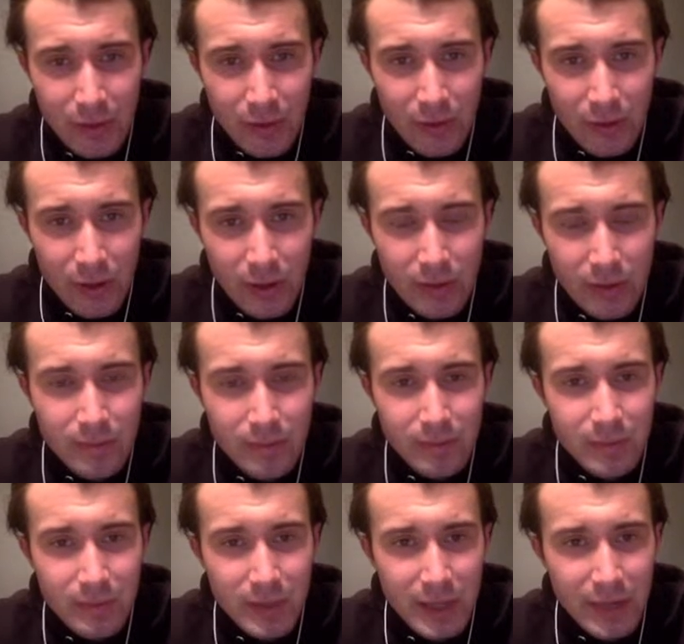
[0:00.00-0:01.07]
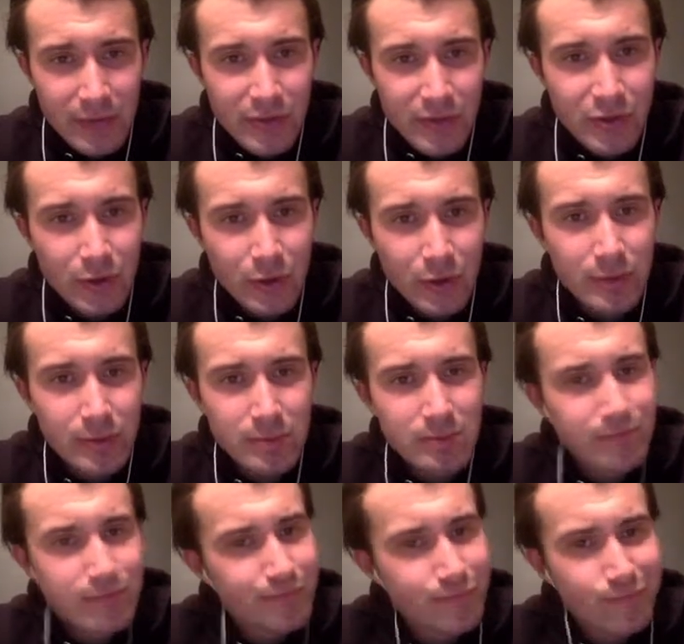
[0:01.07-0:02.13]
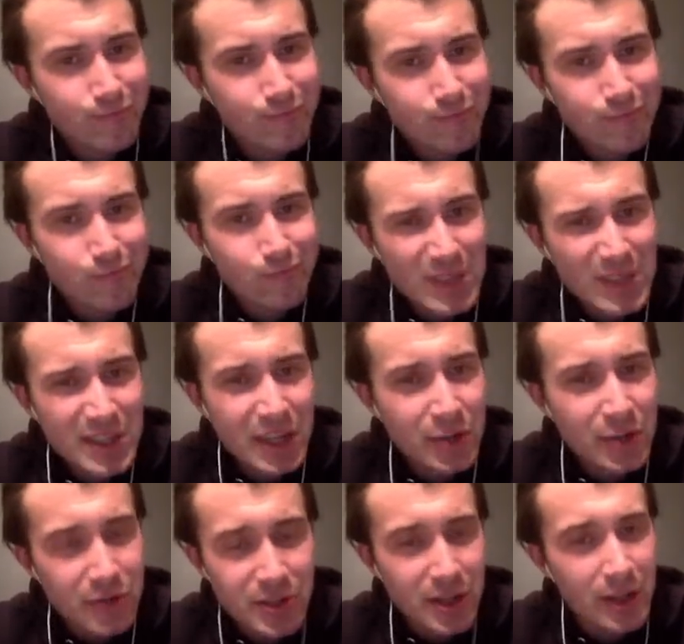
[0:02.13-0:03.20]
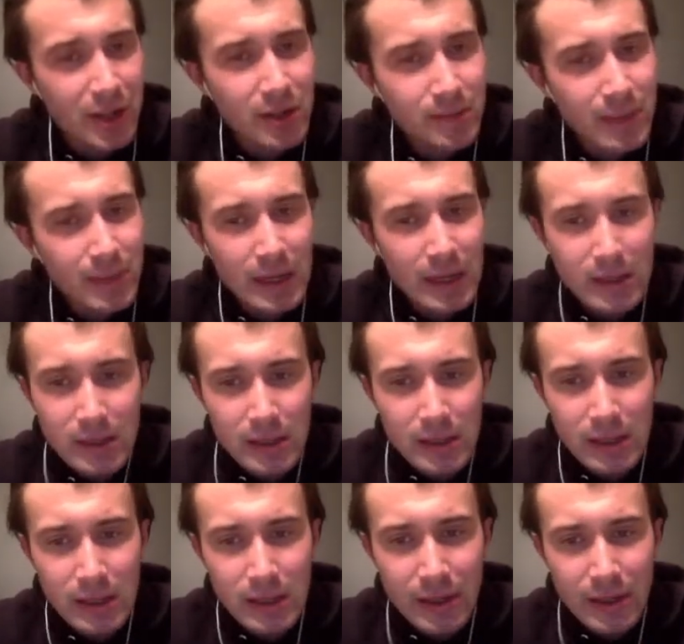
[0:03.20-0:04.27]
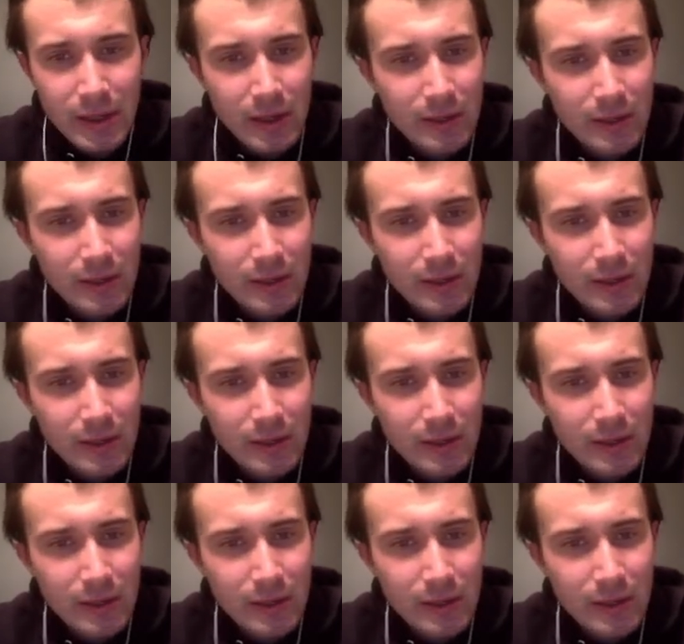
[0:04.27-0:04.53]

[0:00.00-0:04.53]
or not believe it's true, it's interesting, but I don't know.